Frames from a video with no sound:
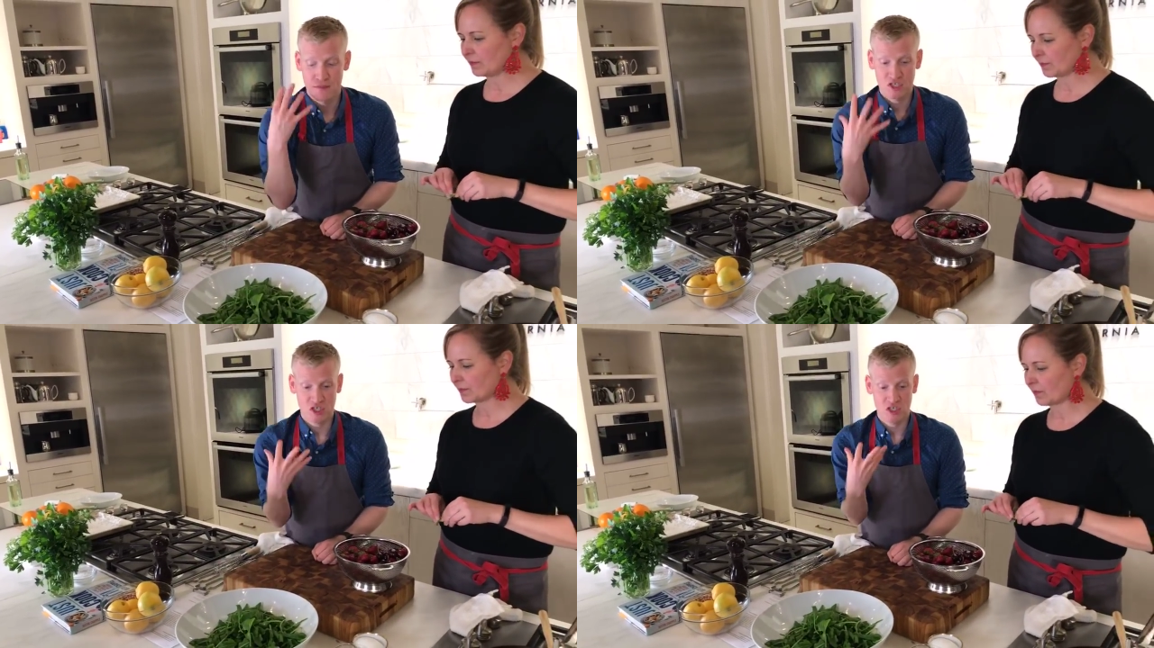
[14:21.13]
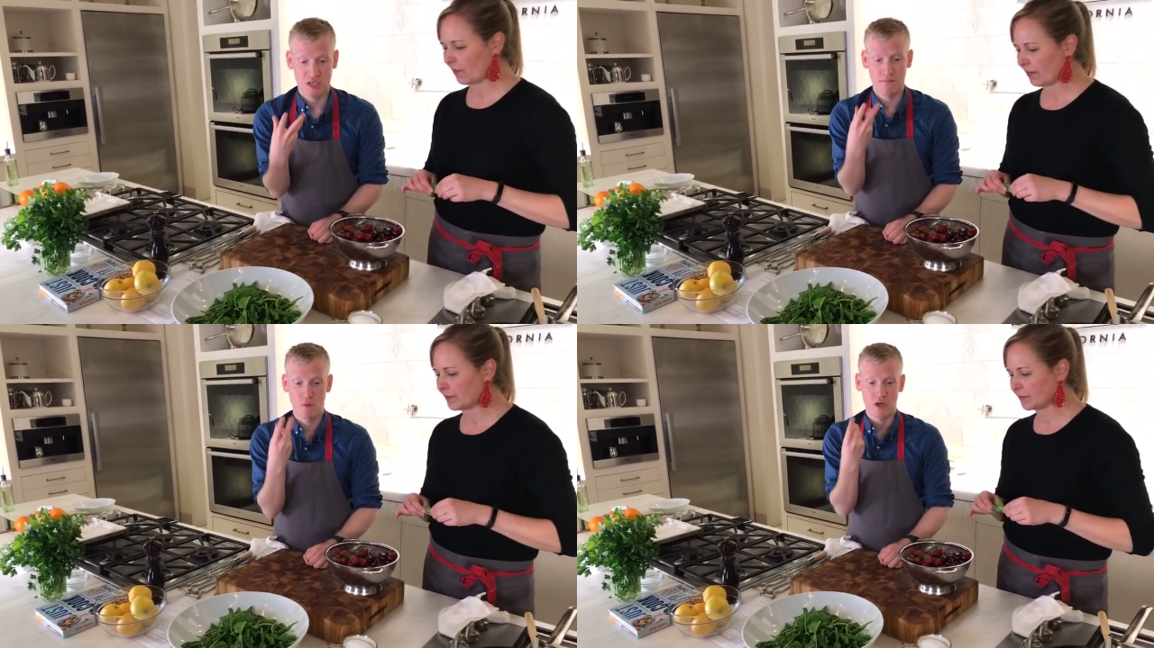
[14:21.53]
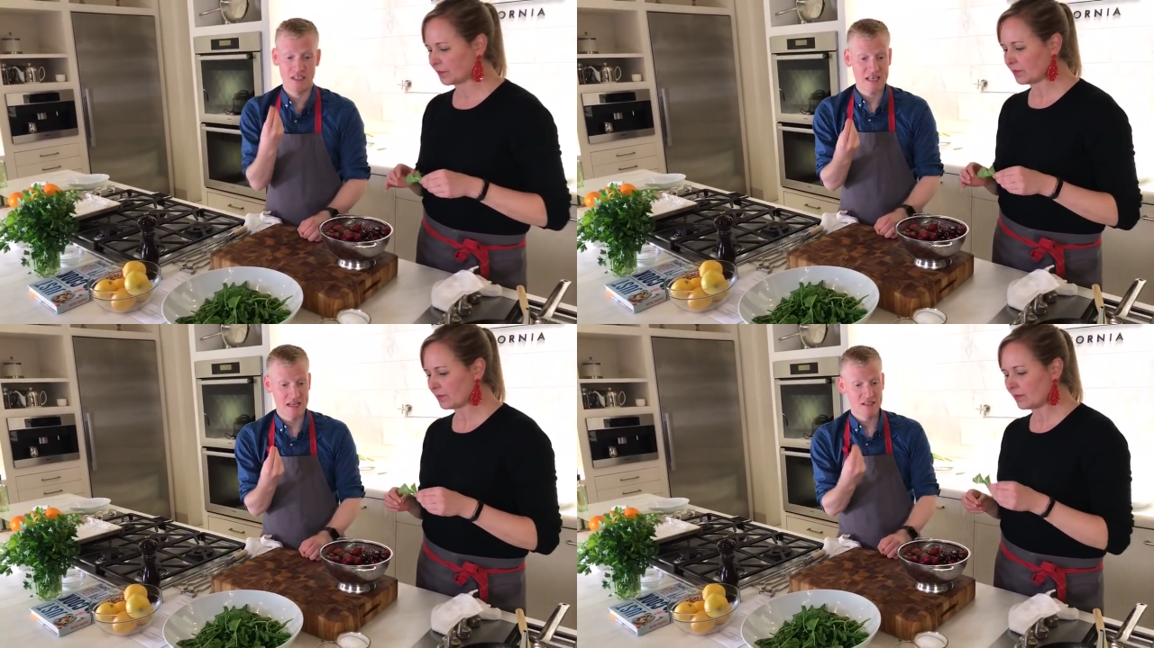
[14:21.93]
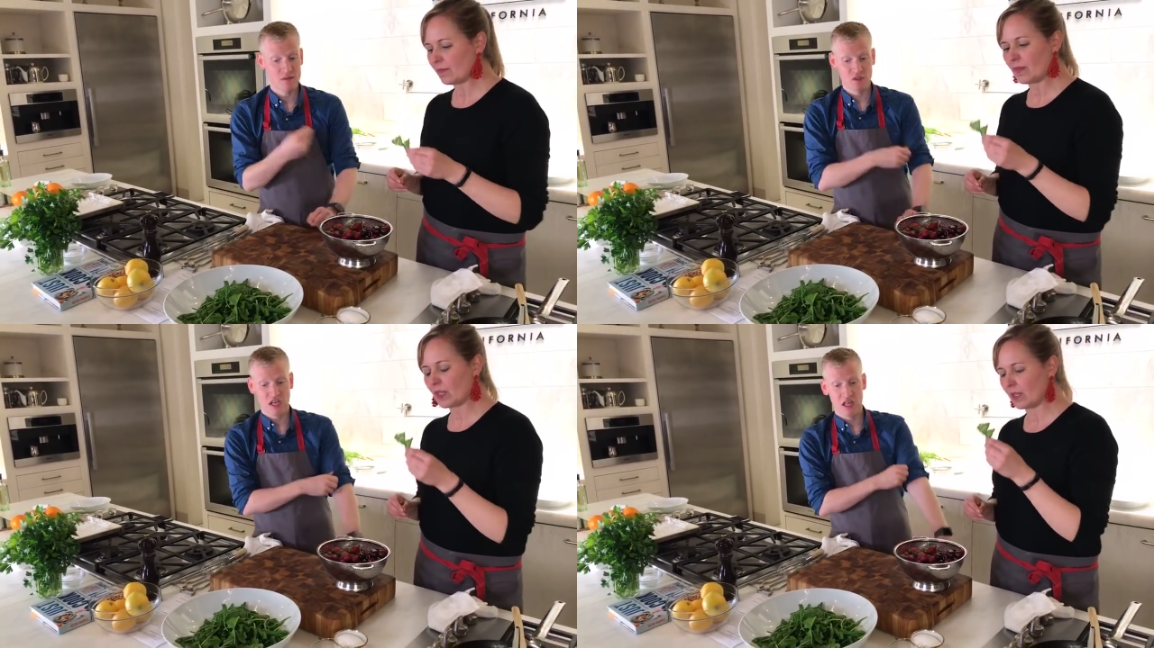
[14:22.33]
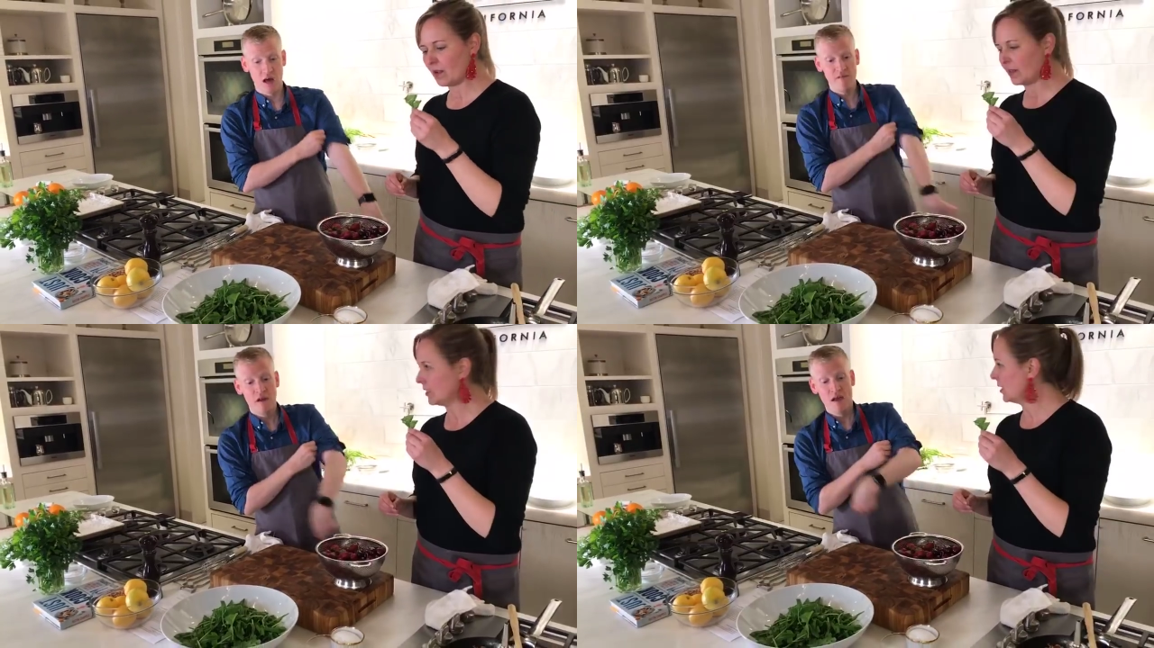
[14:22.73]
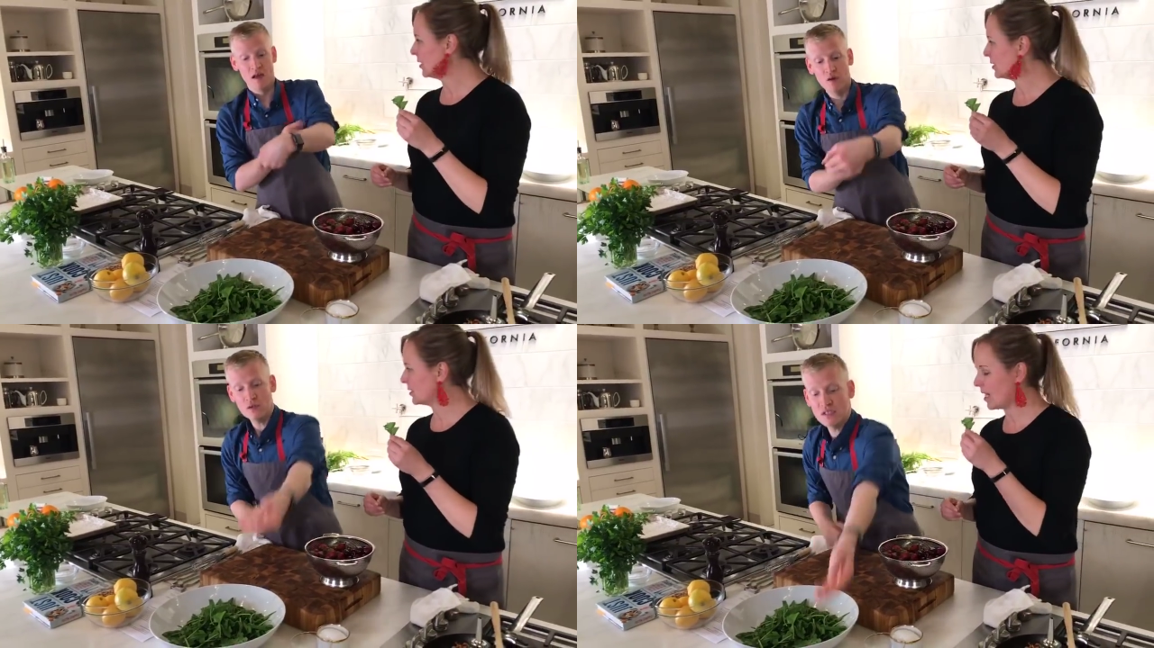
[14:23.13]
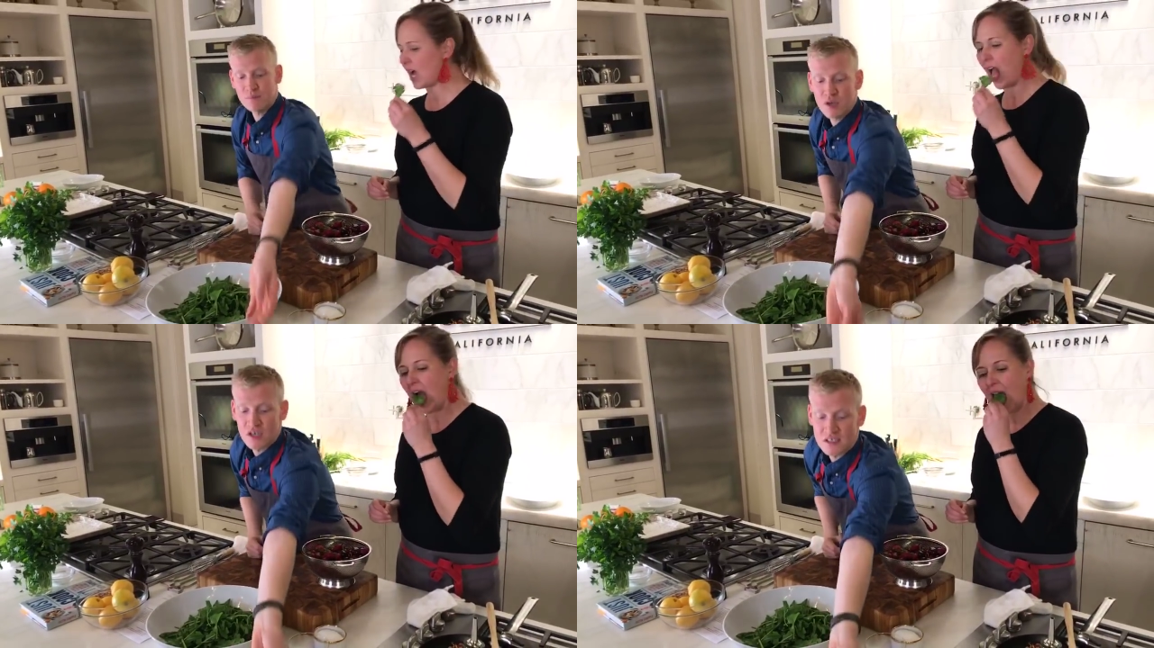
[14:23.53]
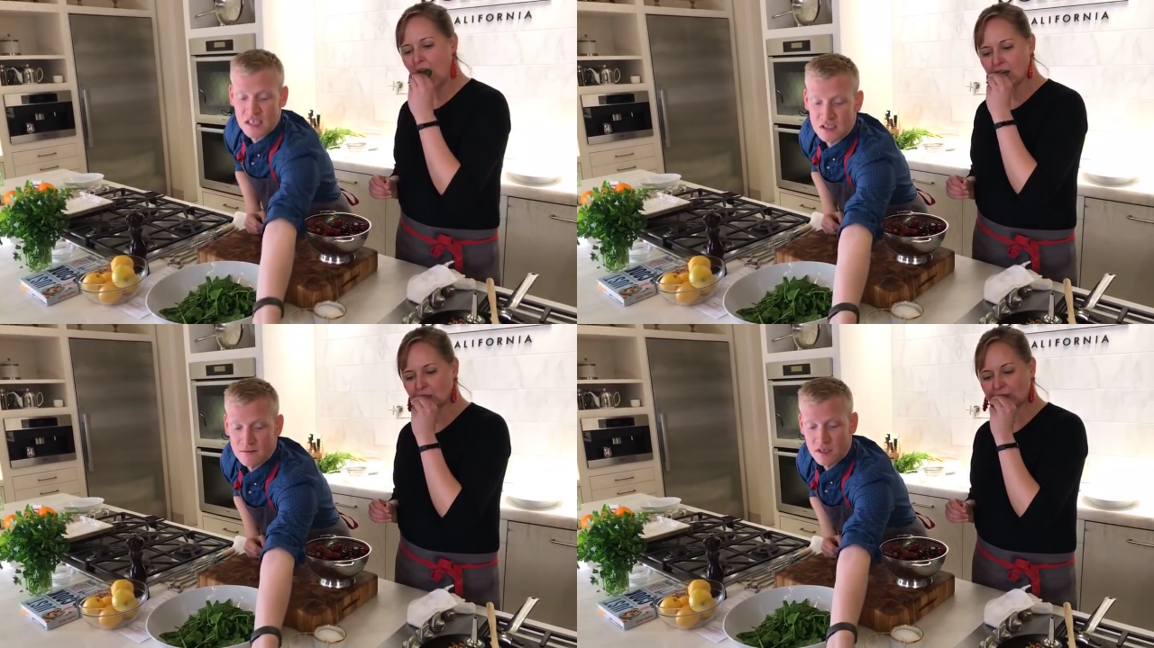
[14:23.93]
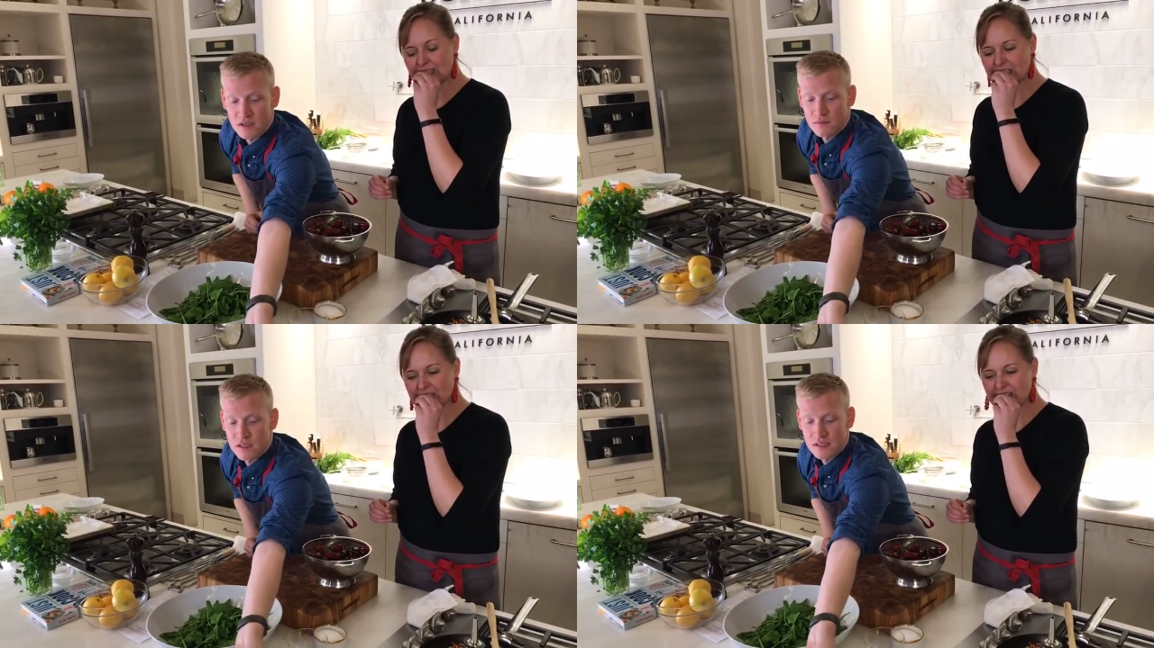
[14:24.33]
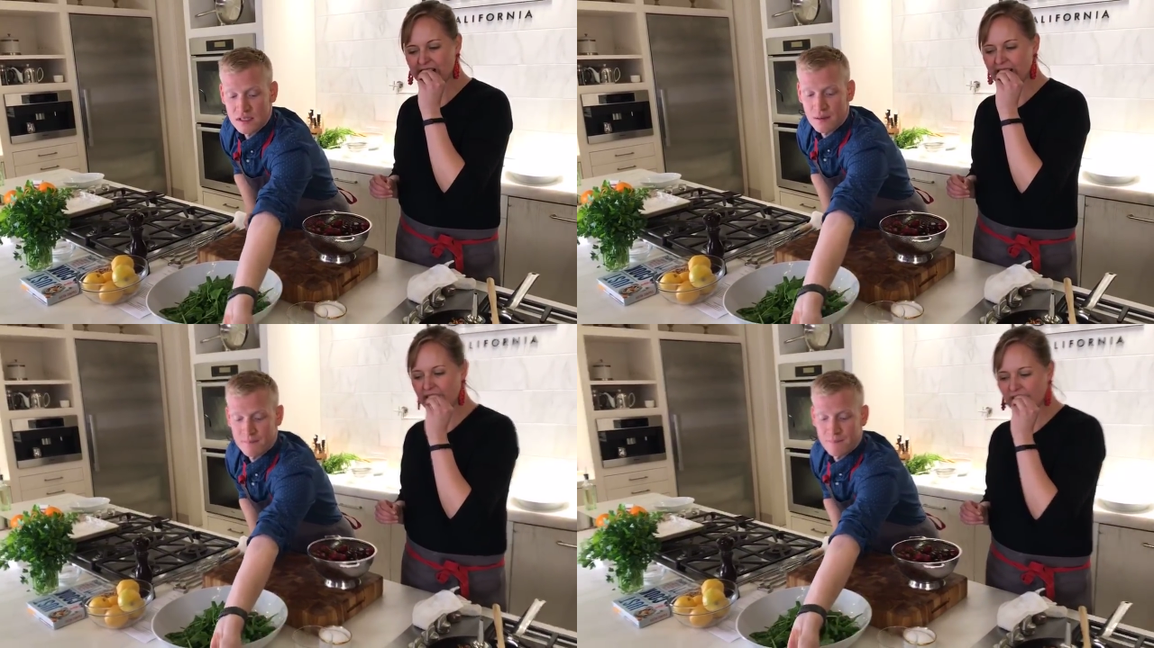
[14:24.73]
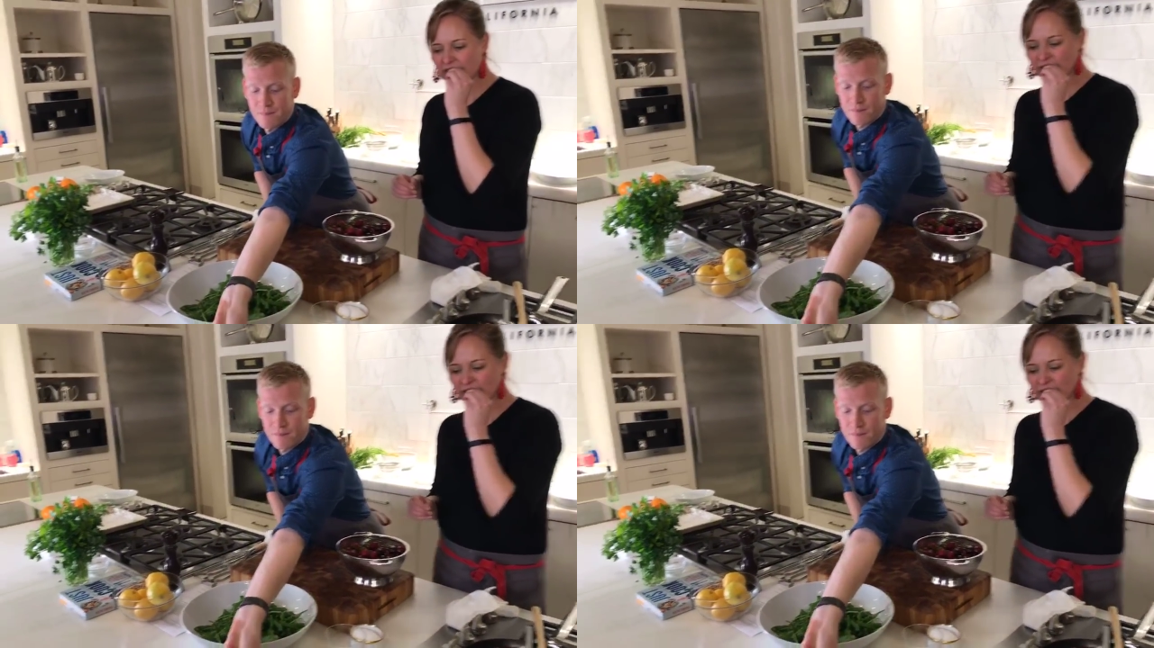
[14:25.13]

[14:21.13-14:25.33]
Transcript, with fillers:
Speaker 1: It's much more intense, which I love. Yeah. Bring our sticks over. we just got it